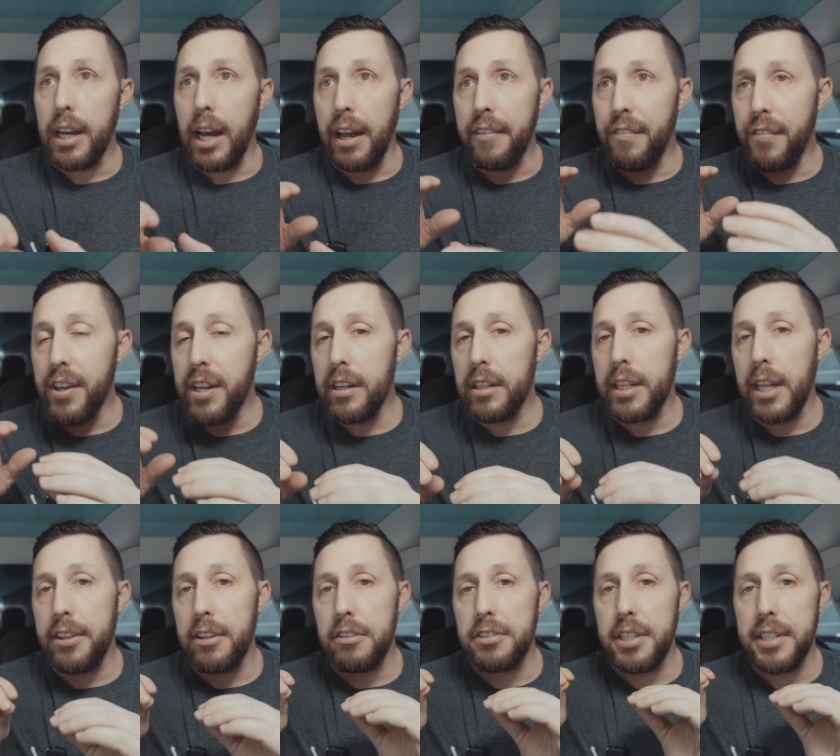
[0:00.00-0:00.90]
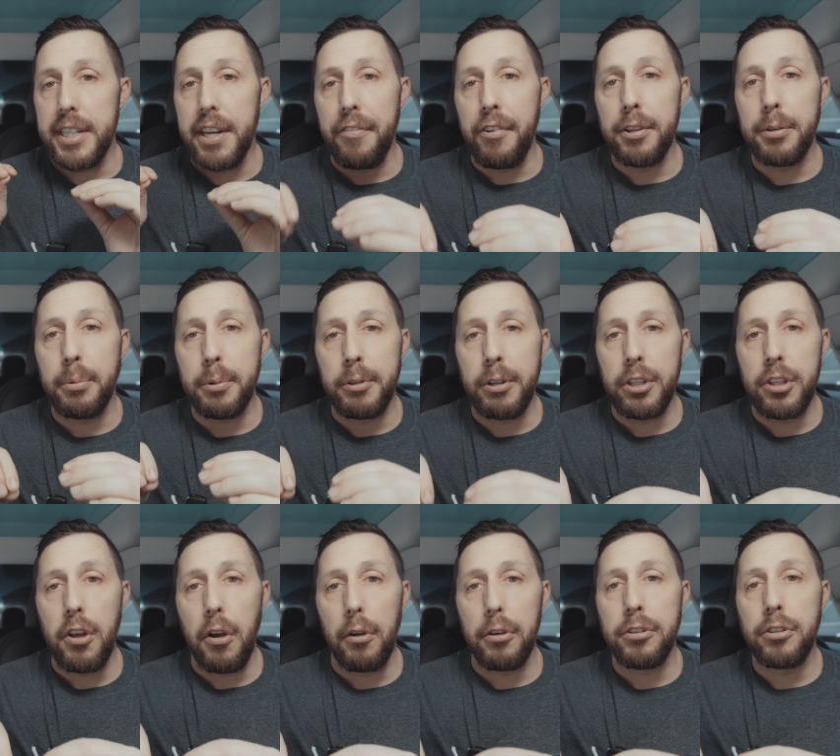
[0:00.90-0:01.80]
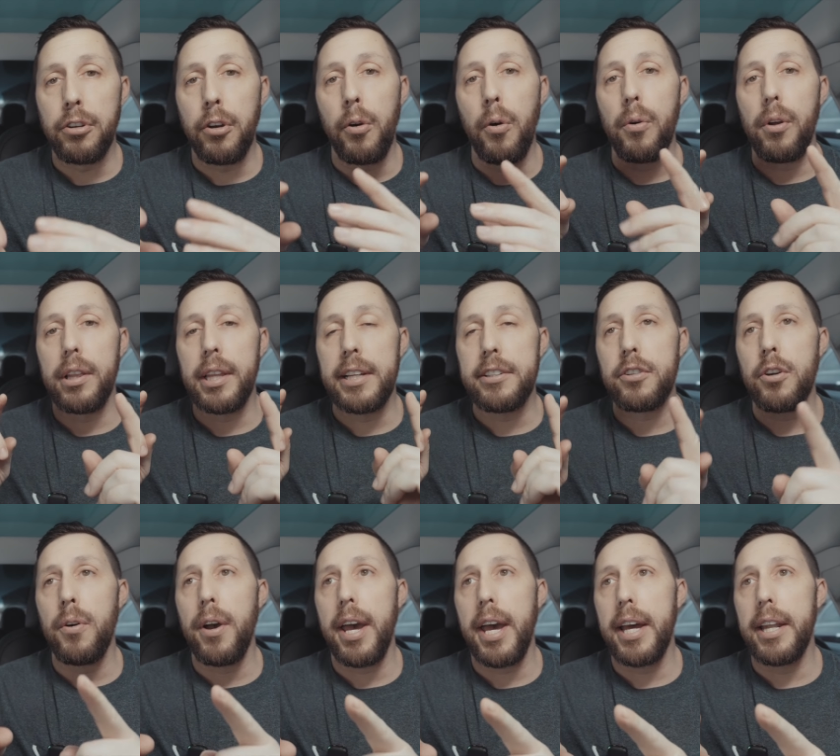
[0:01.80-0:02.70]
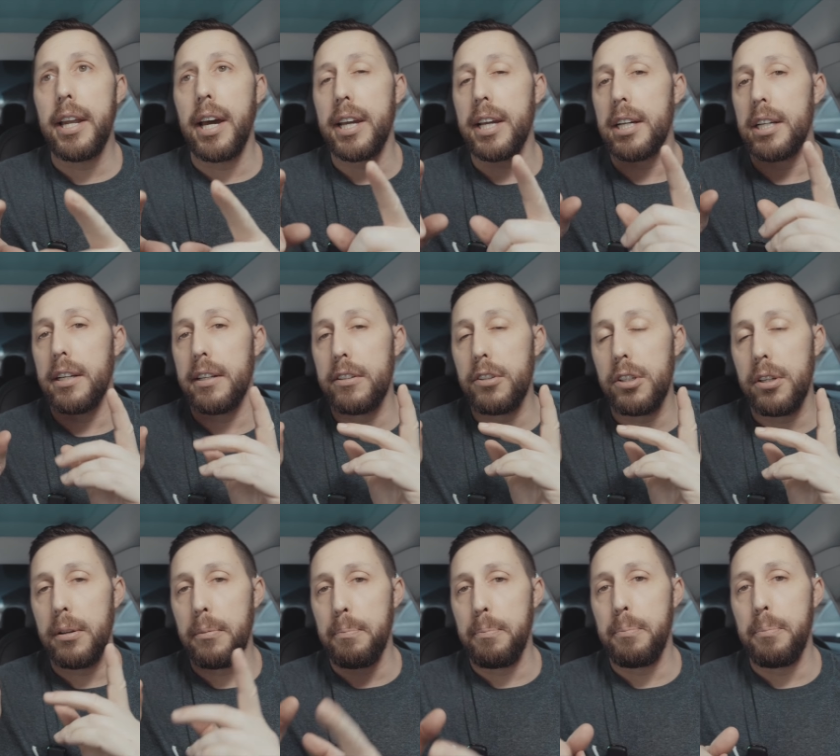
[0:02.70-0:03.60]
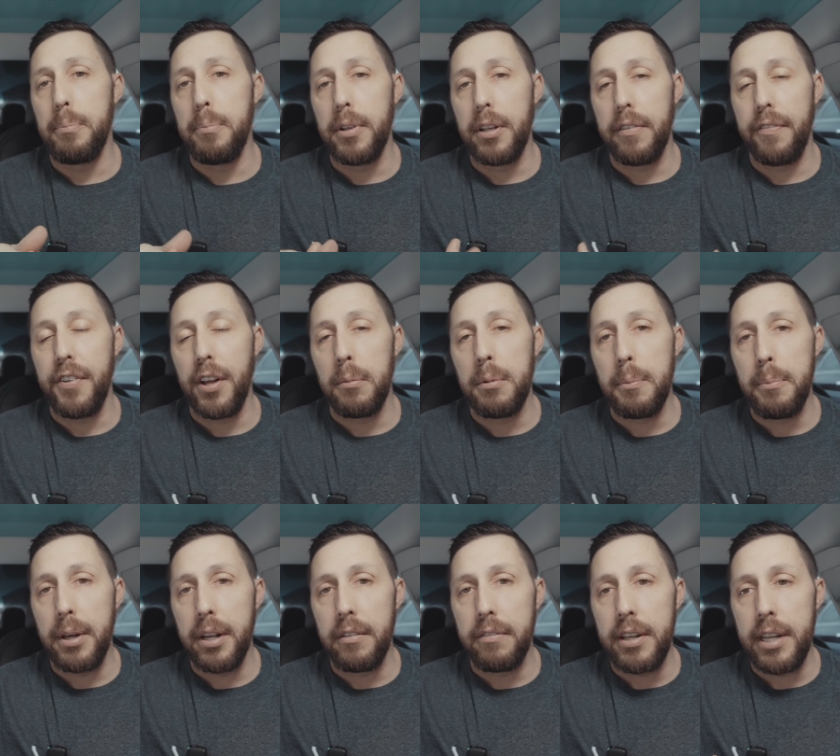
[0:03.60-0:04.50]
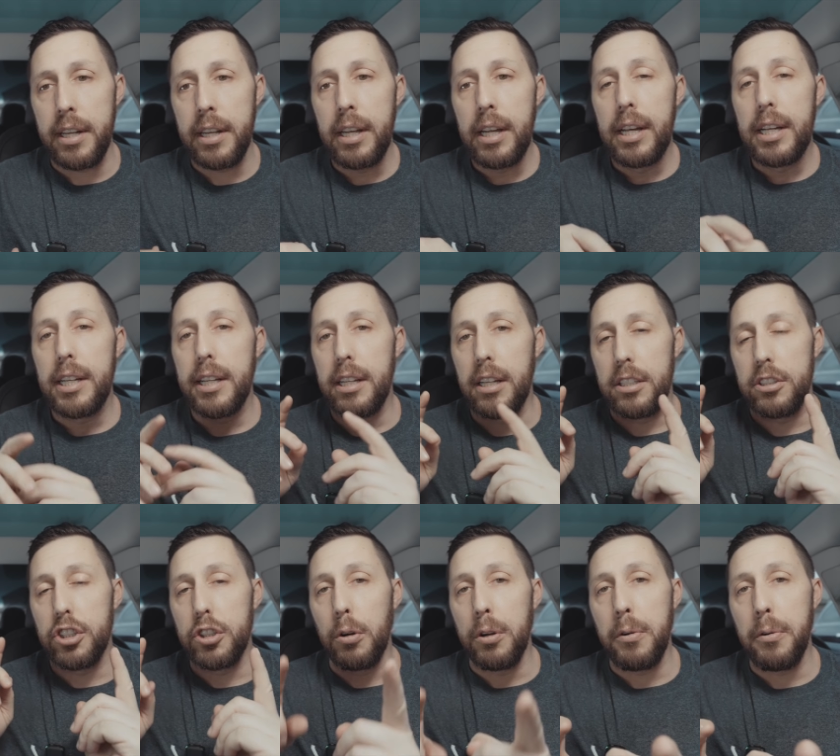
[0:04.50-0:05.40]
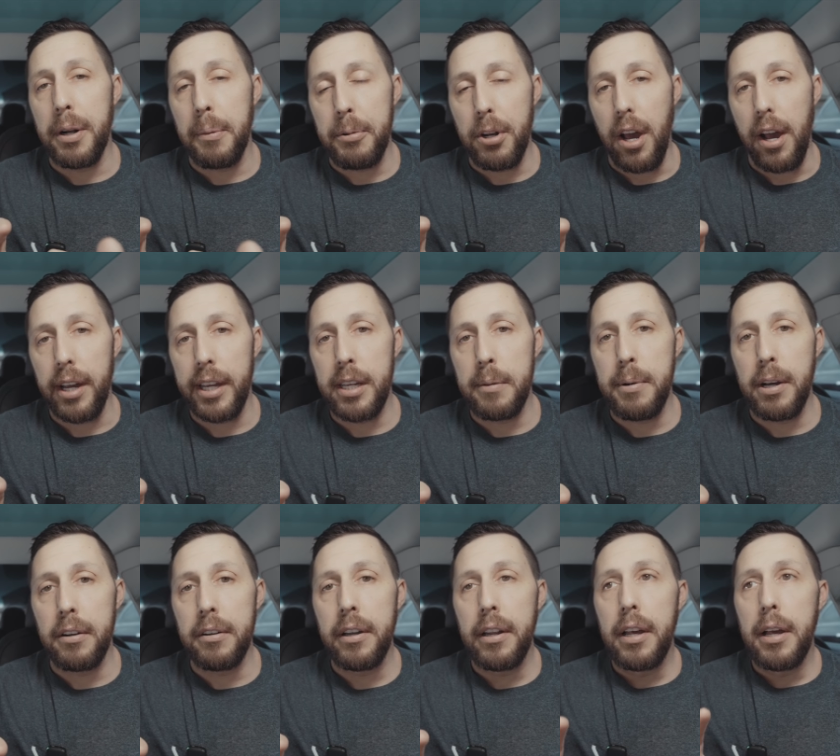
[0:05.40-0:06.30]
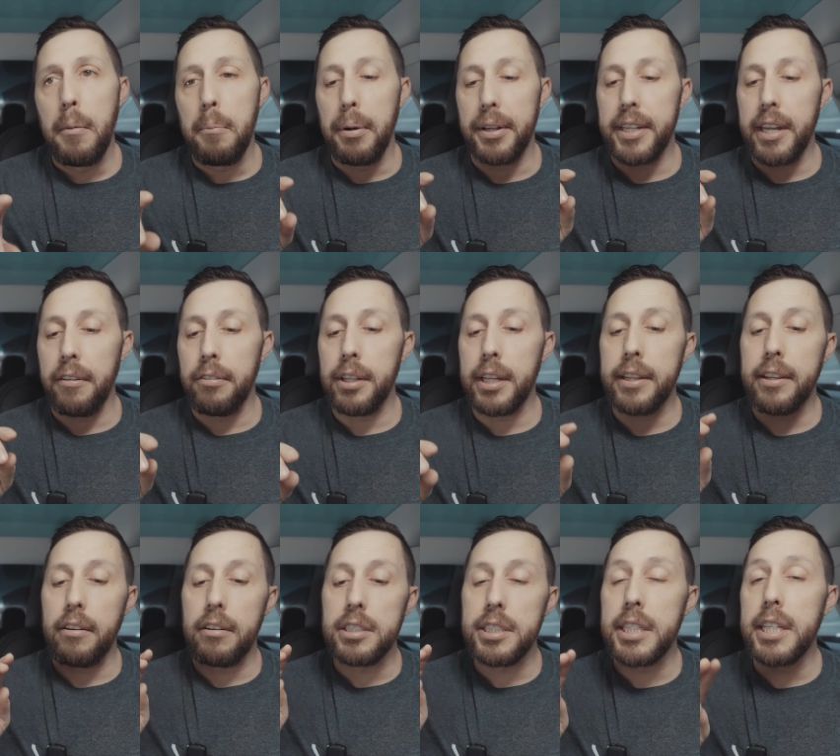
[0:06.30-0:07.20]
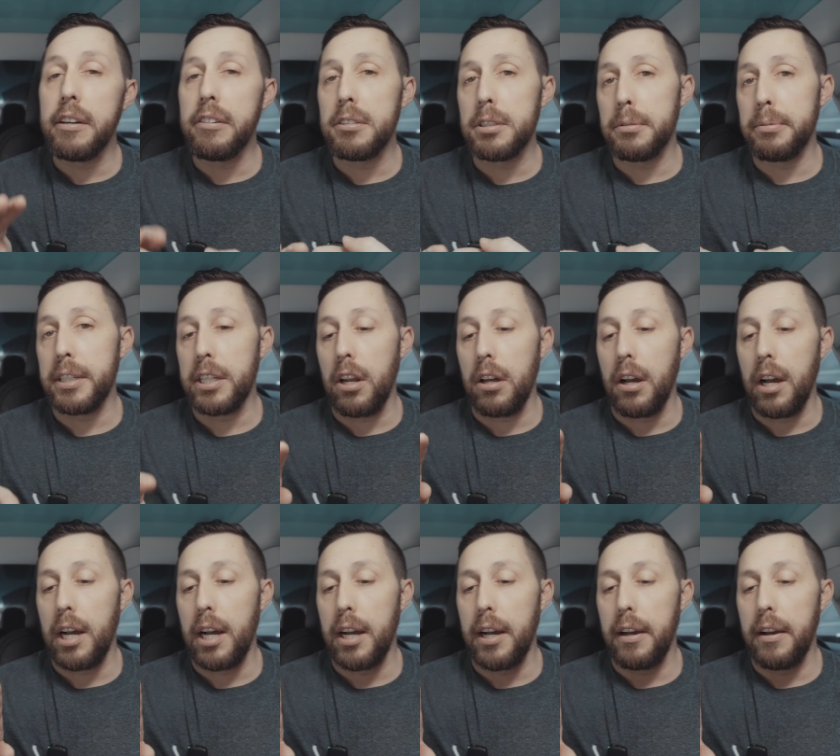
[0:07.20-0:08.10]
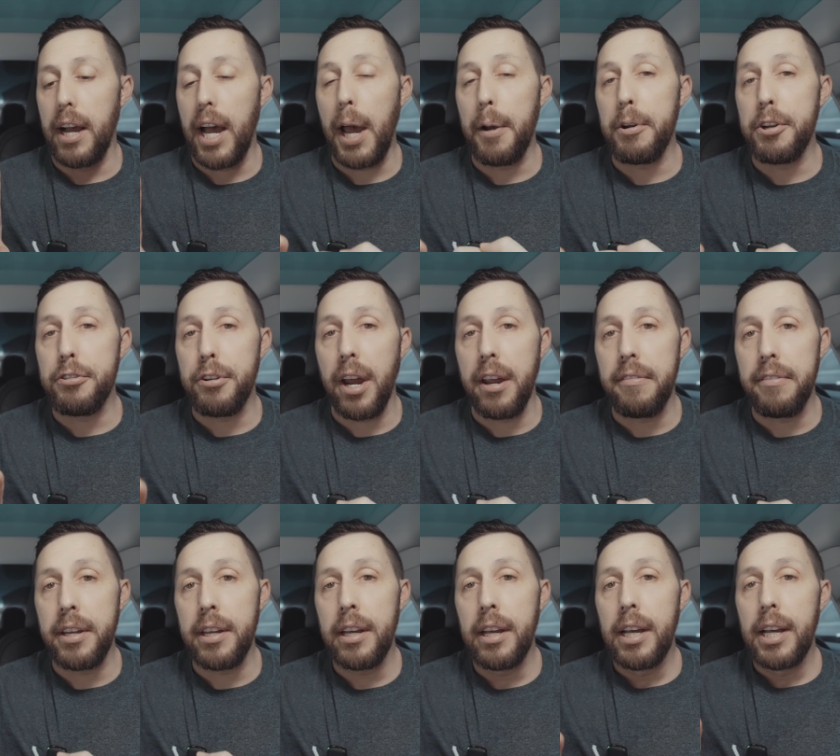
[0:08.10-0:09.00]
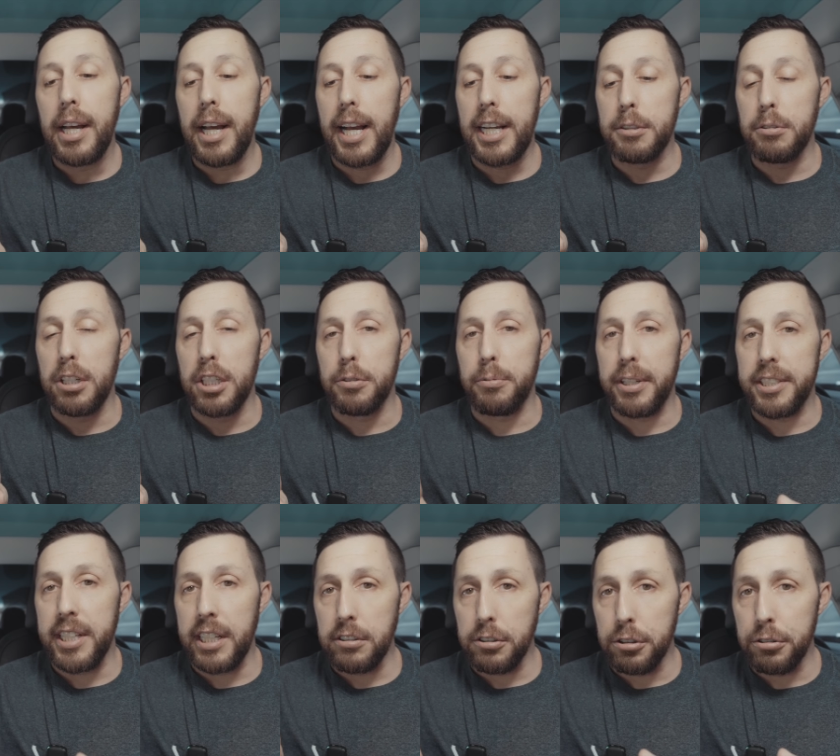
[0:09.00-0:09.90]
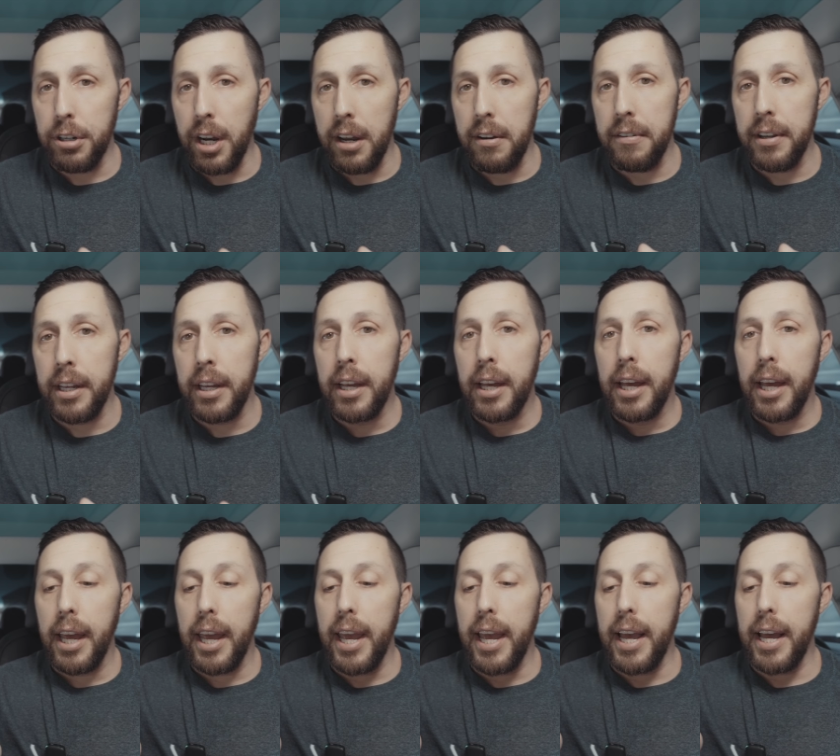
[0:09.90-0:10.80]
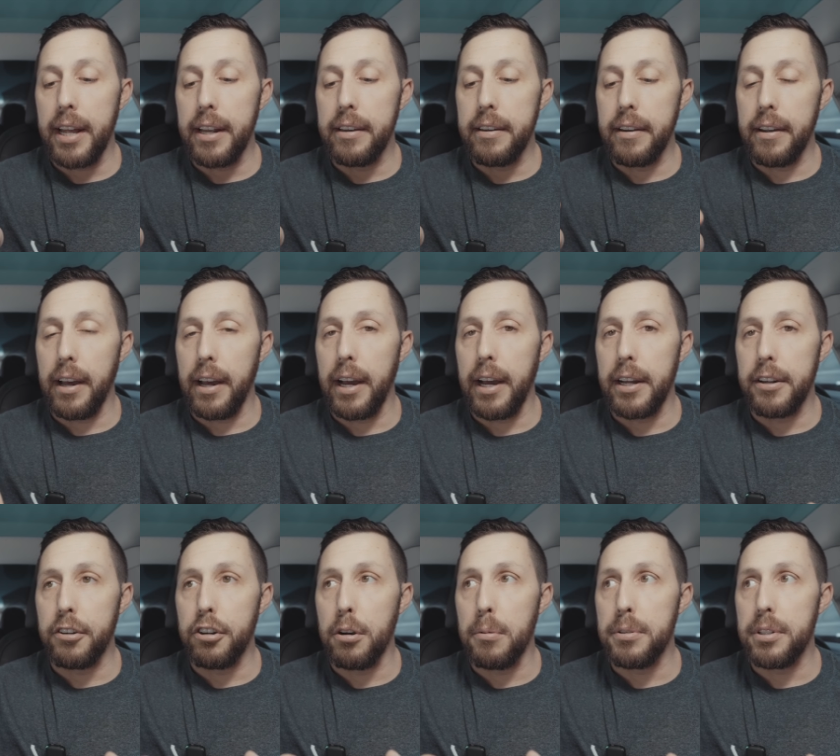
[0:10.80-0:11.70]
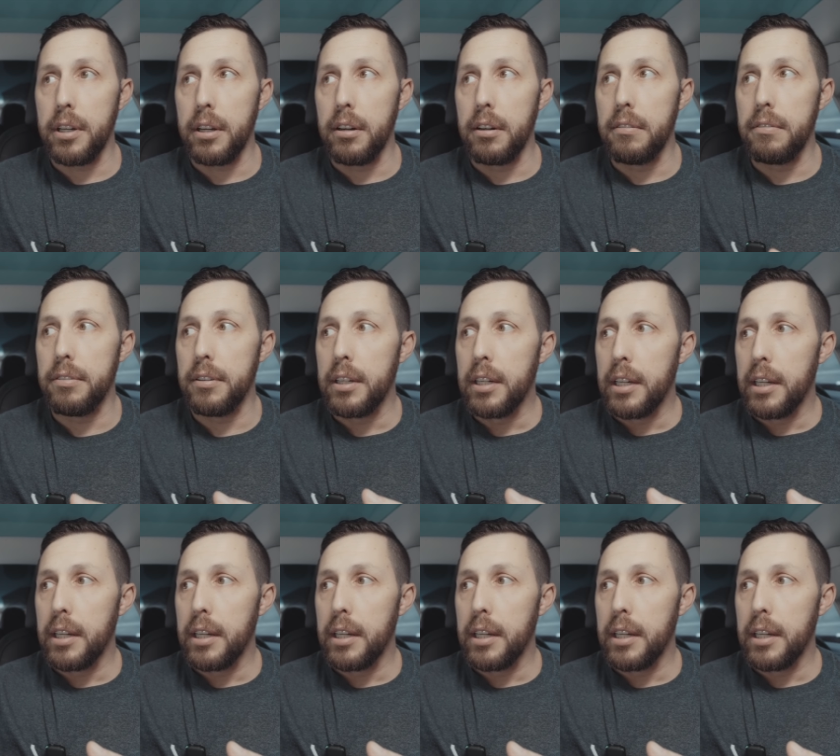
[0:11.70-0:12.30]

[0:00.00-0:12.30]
I feel that there's a difference between those. So let's go ahead, I'm gonna film a bit of it, show you what I'm talking about, but definitely there is a difference between highway driving as well as residential driving, and in terms of